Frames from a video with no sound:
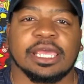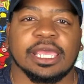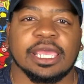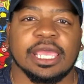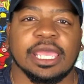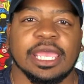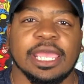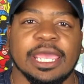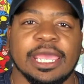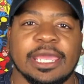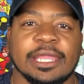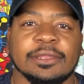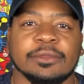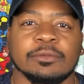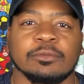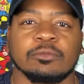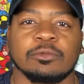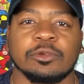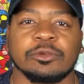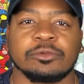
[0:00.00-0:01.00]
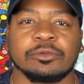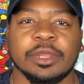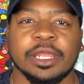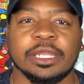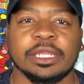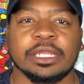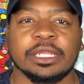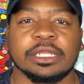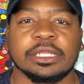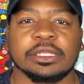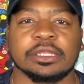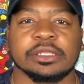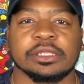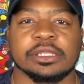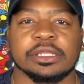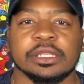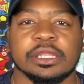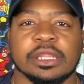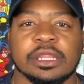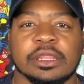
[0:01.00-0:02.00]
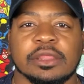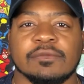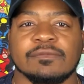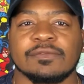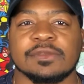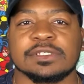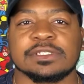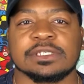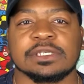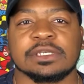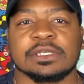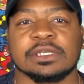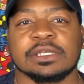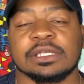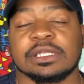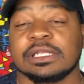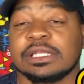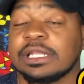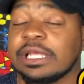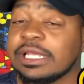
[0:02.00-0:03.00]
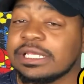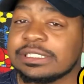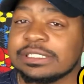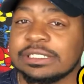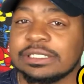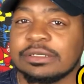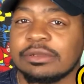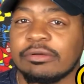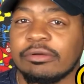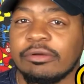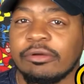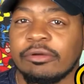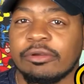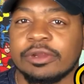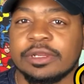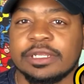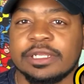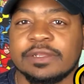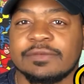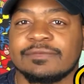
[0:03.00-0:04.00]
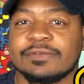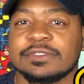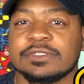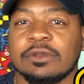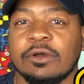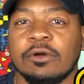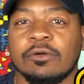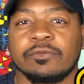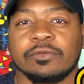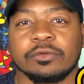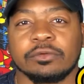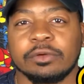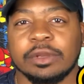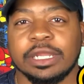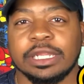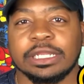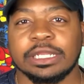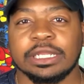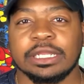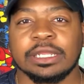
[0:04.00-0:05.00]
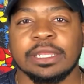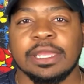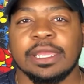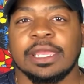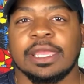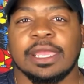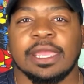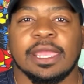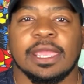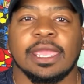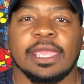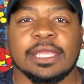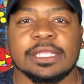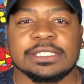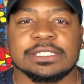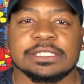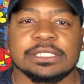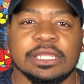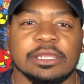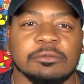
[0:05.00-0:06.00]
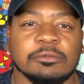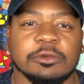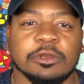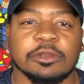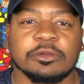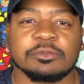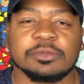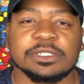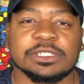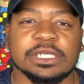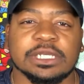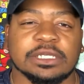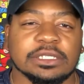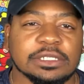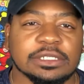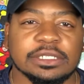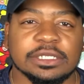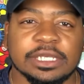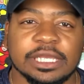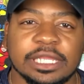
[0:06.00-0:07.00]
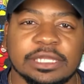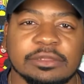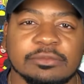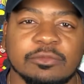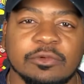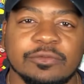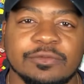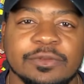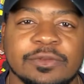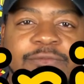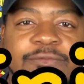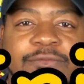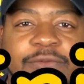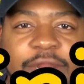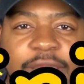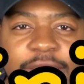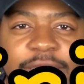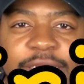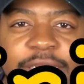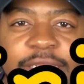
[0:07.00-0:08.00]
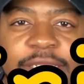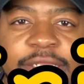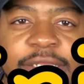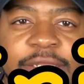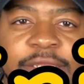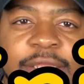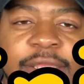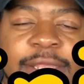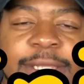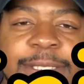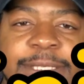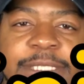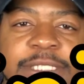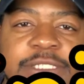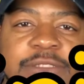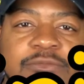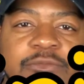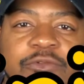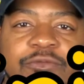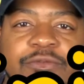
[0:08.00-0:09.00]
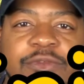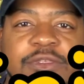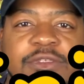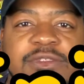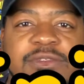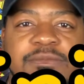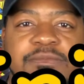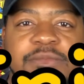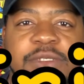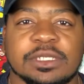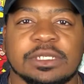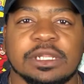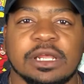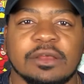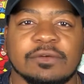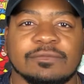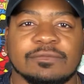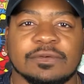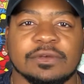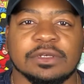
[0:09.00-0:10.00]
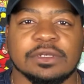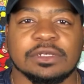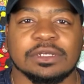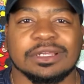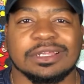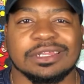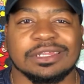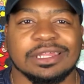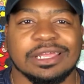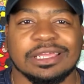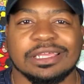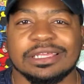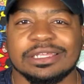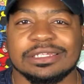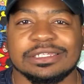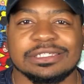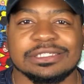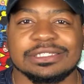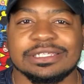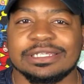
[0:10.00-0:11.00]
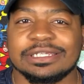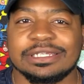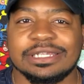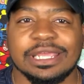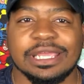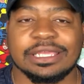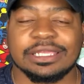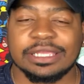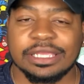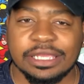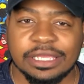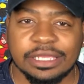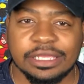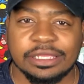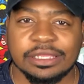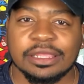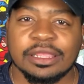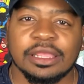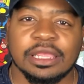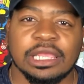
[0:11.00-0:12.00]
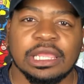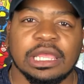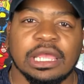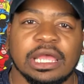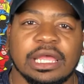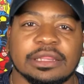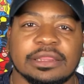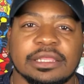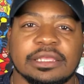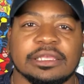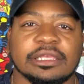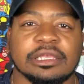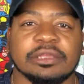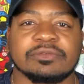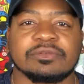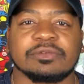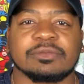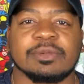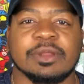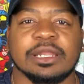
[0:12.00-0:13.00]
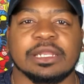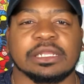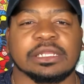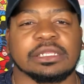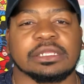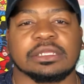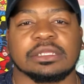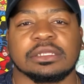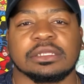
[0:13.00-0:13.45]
and we rate it if it's a classic or if it's overrated. And today we're going to be taking a look at the movie Friday. This movie's been out for like at least a decade. I think everybody